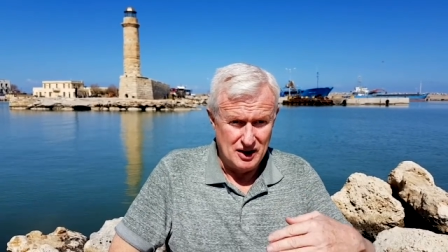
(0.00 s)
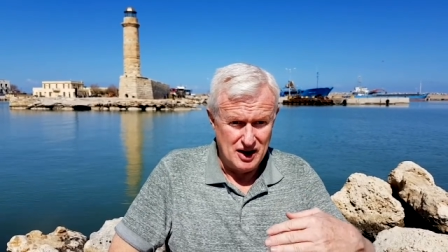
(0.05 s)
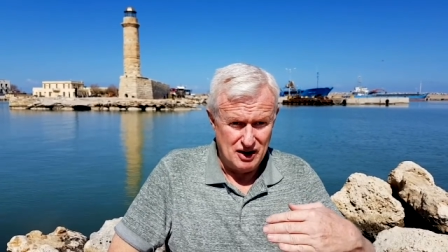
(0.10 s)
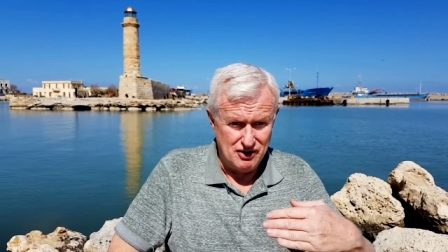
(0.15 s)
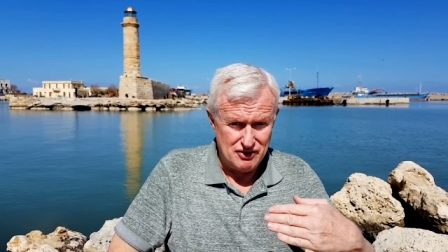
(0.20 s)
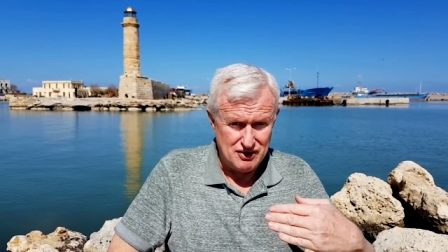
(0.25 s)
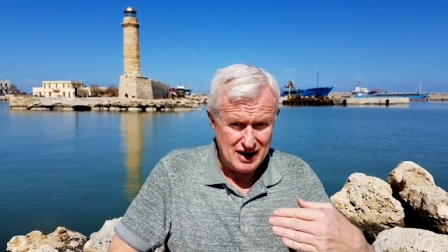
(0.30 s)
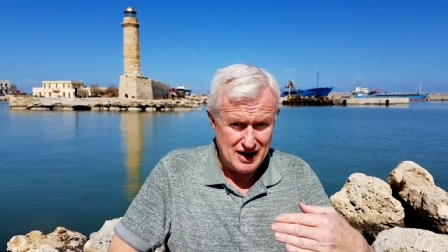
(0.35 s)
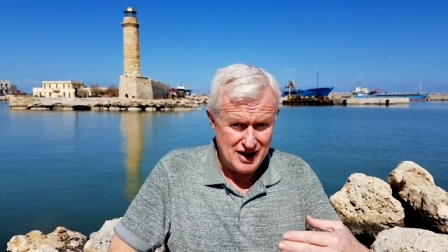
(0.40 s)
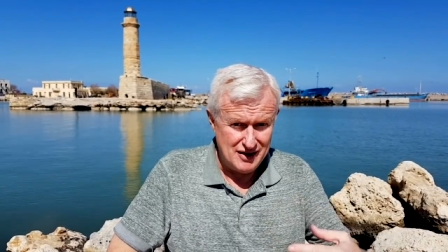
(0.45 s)

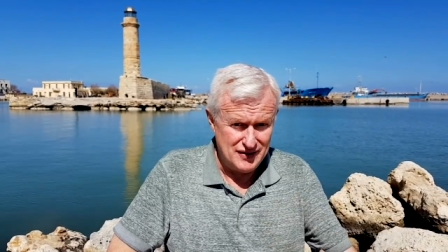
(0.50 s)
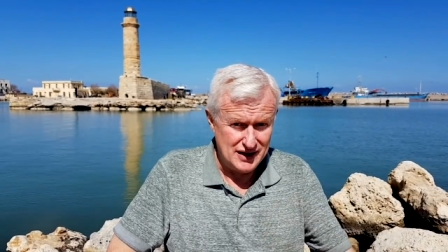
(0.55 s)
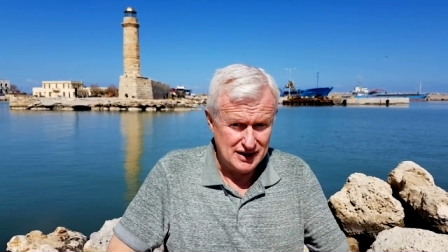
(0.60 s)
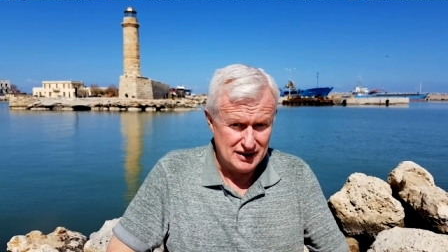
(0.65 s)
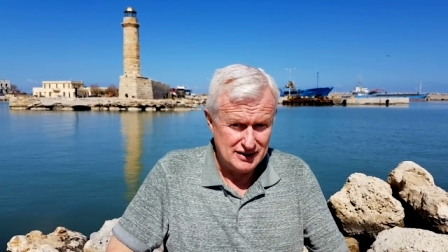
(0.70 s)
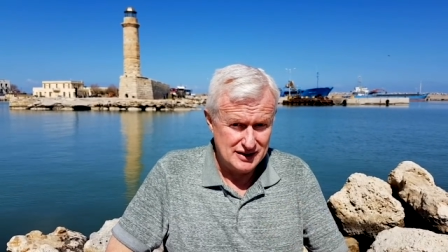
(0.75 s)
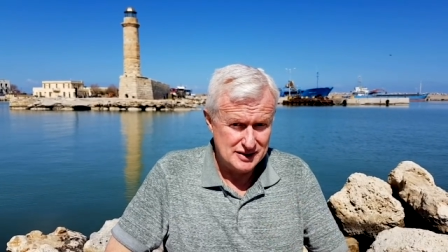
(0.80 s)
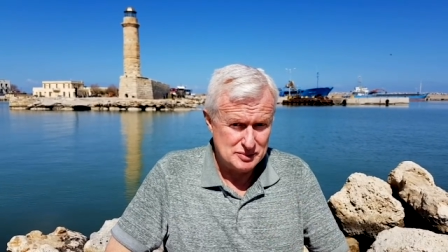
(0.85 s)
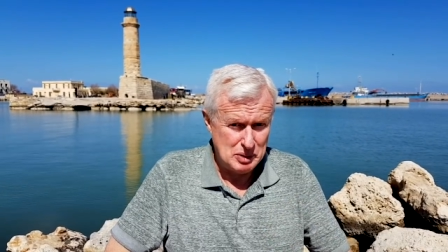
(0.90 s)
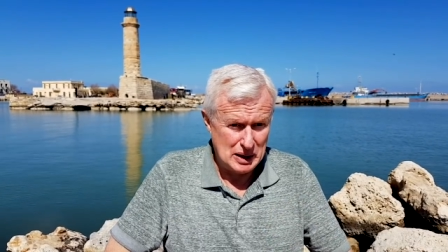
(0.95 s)
arriving
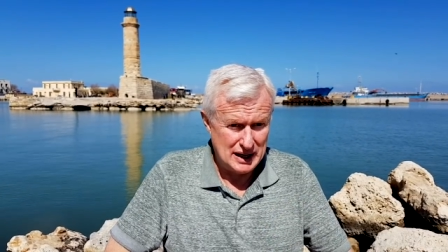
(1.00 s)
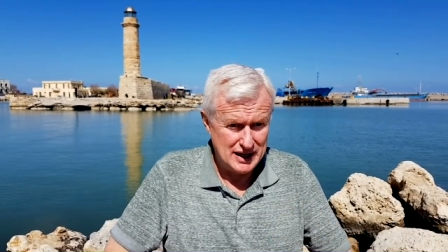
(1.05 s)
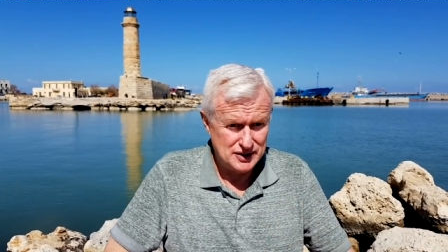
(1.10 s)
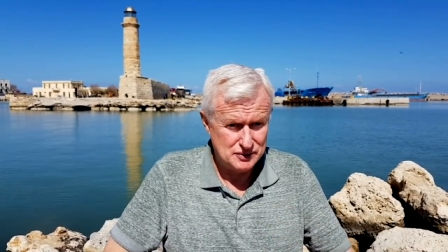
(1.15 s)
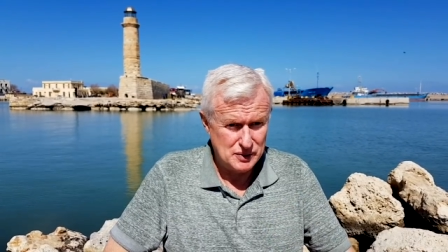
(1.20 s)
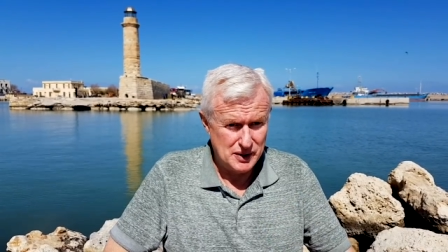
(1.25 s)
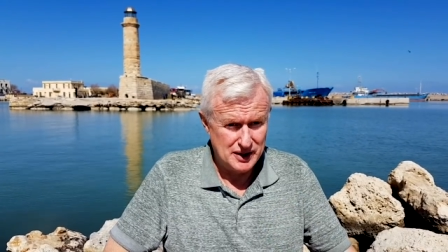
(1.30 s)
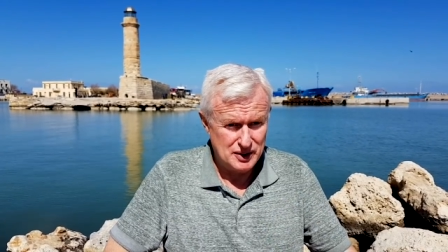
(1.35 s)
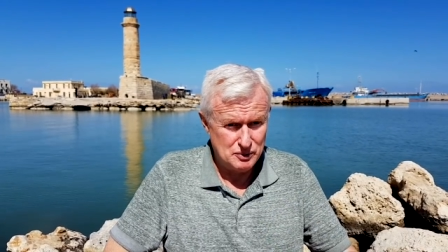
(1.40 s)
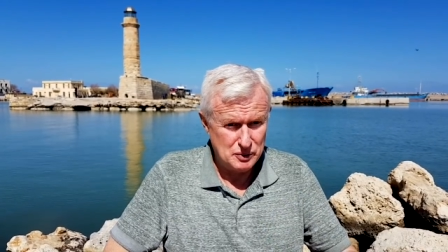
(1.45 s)
in this place
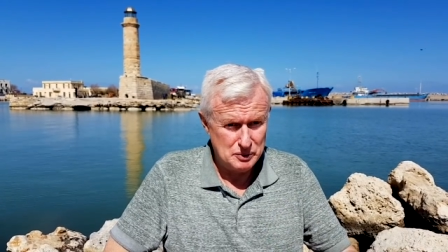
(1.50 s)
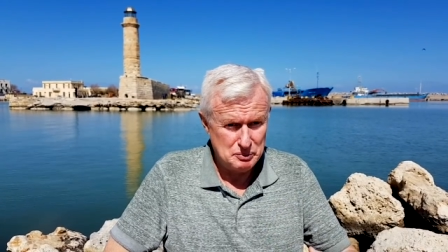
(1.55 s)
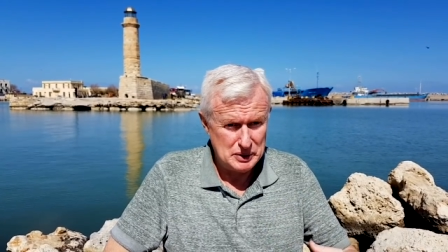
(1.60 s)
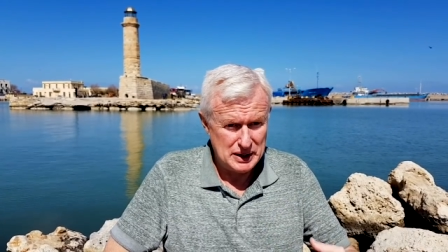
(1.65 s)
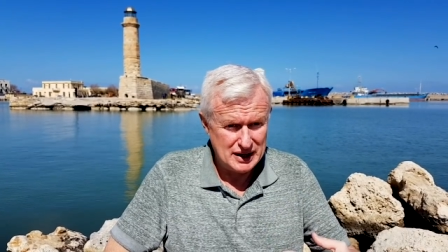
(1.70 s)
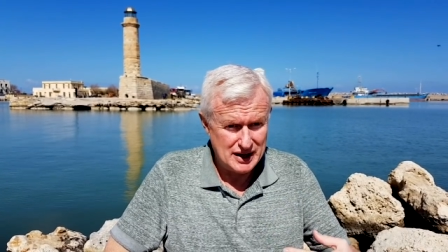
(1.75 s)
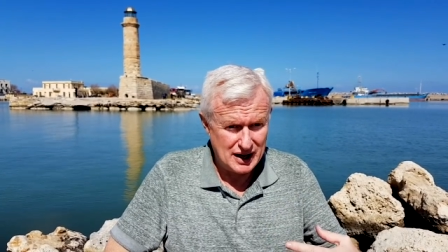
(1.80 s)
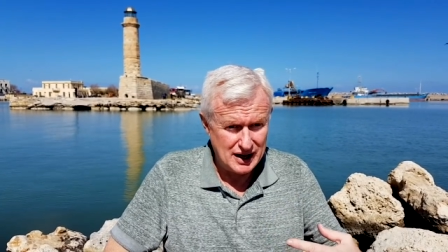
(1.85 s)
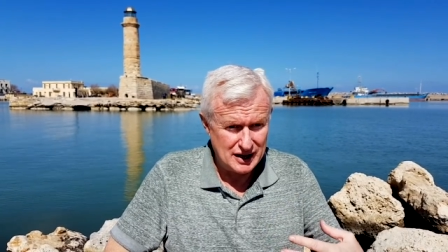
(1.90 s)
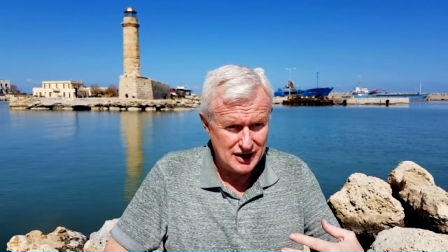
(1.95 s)
where it would be
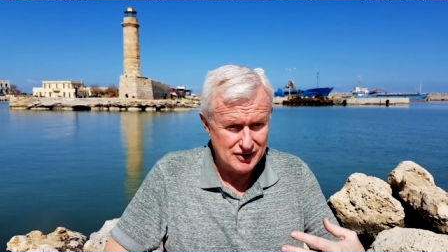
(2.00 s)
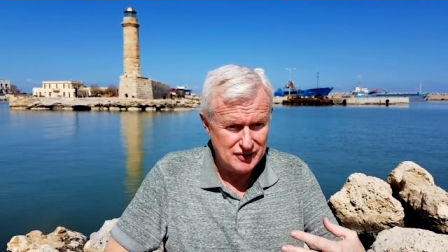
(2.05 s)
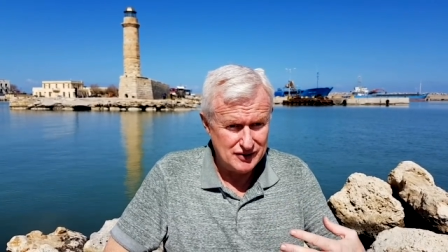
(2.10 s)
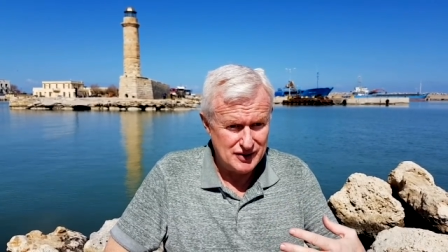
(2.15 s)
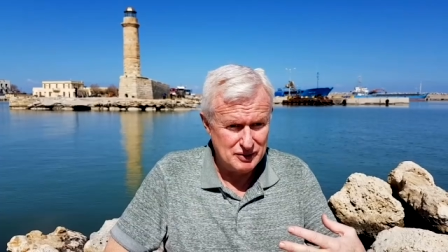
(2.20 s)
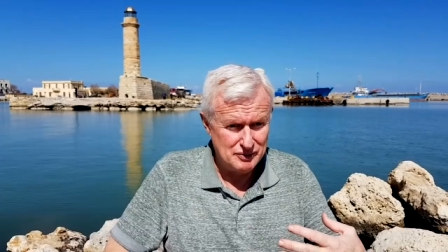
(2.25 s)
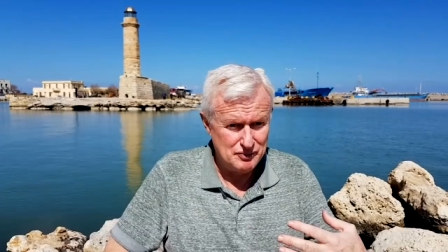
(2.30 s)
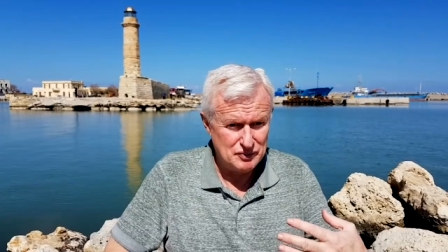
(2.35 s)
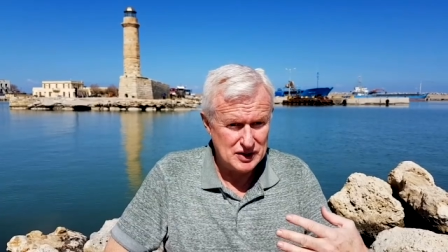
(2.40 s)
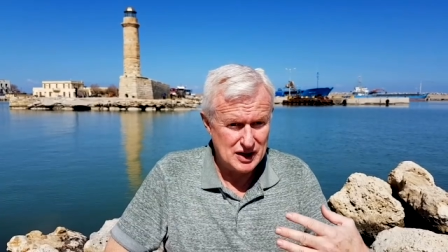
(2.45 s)
kind of
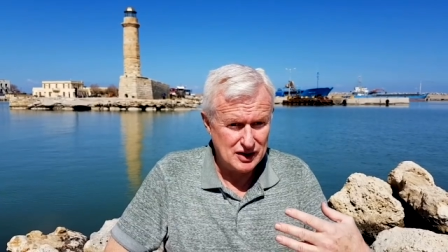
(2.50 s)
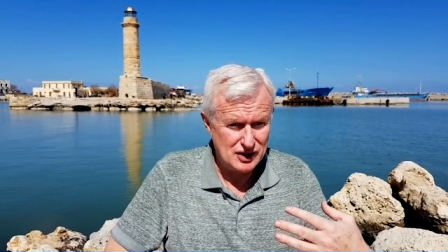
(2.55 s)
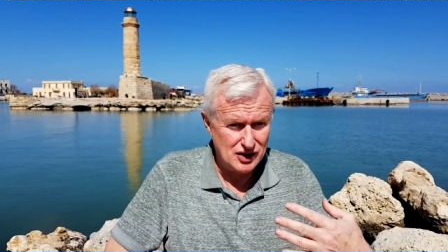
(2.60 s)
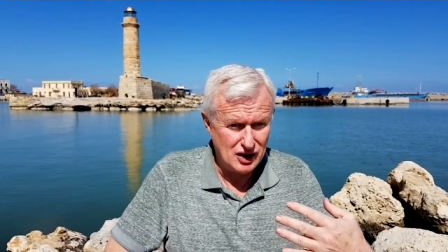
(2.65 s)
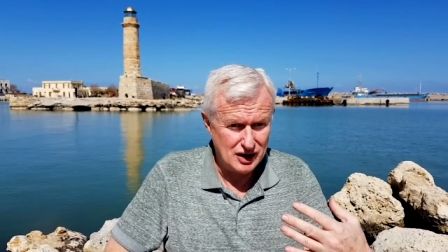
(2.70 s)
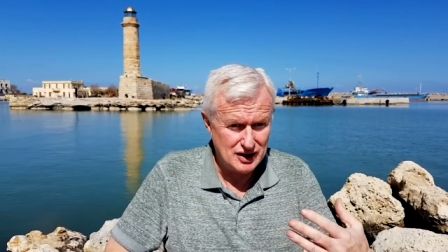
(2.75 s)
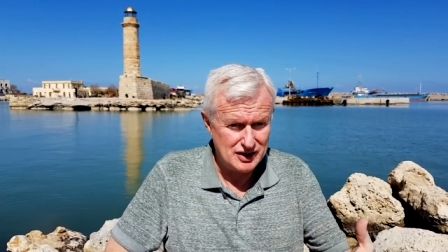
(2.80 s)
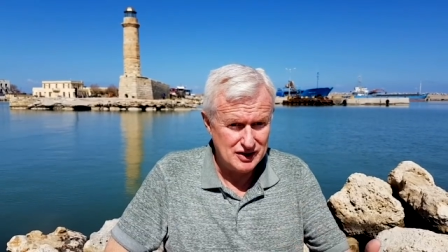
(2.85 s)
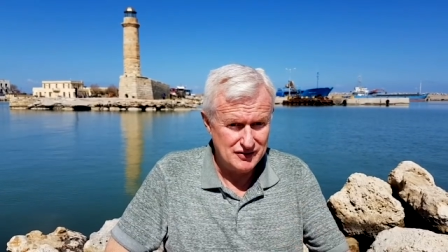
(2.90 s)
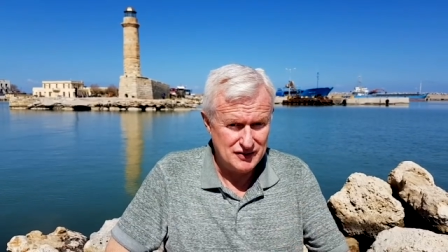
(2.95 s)
a, a,
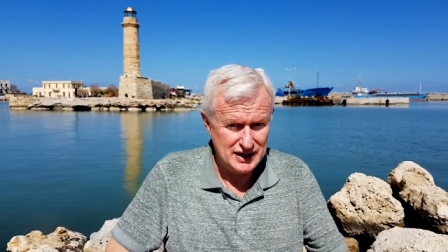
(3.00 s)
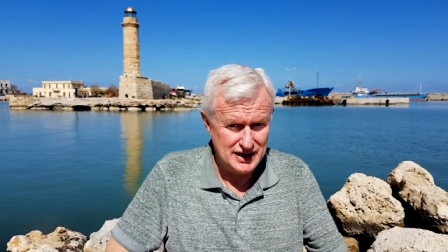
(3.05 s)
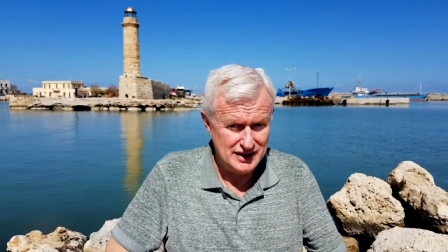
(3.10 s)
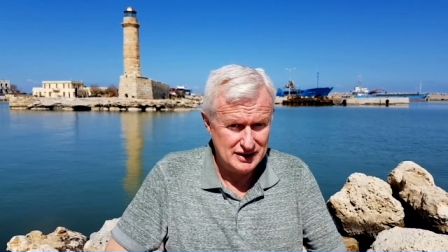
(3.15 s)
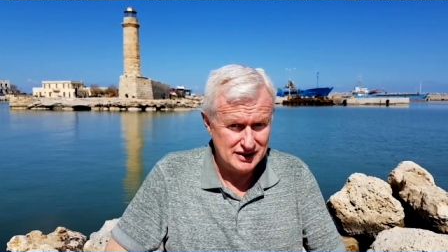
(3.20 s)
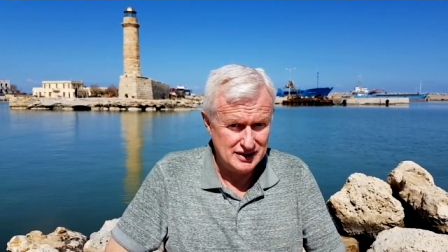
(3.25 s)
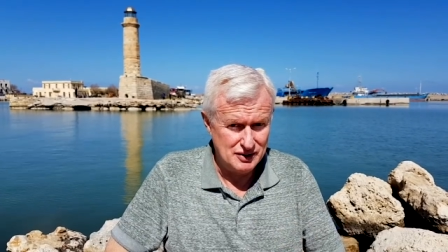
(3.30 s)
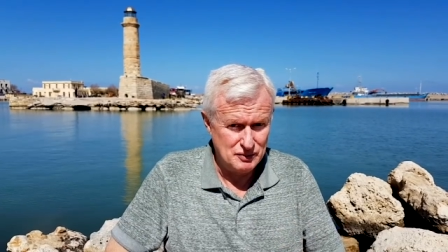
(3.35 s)
Garden of Eden.